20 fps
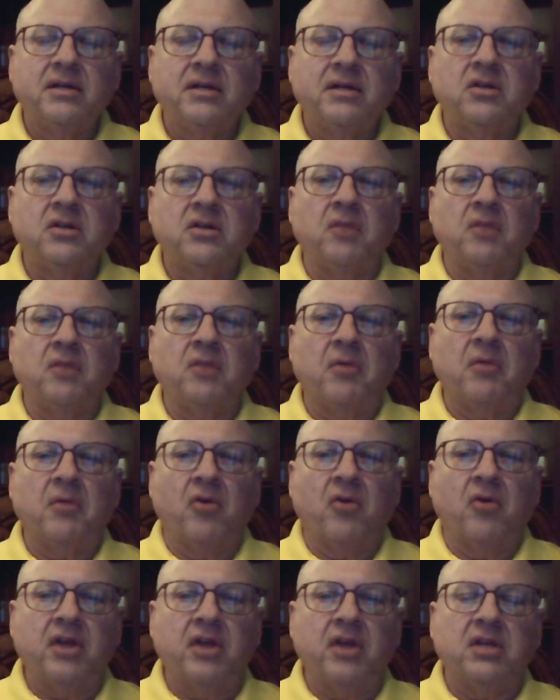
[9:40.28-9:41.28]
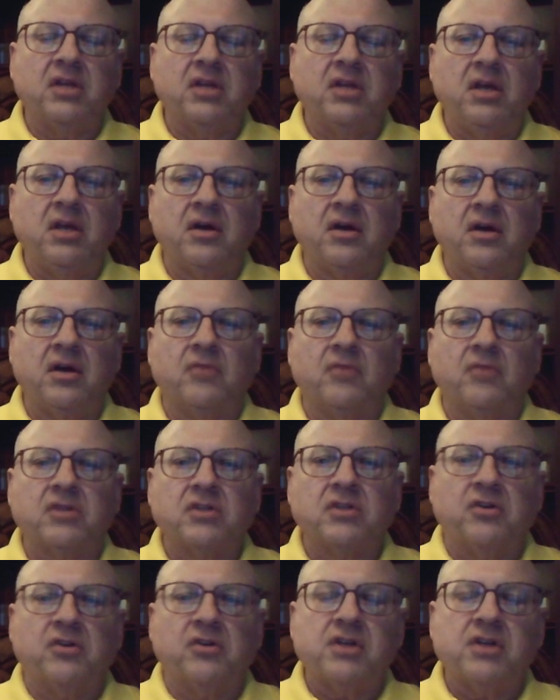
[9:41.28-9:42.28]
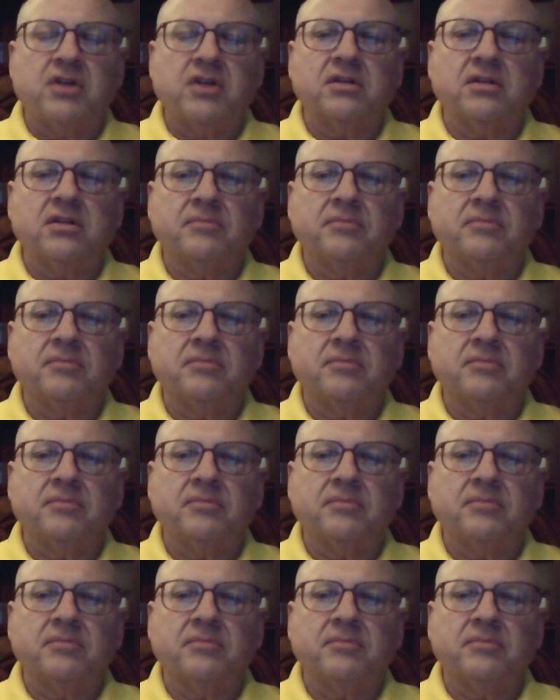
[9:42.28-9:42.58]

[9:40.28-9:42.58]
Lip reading: To commemorate the restoration.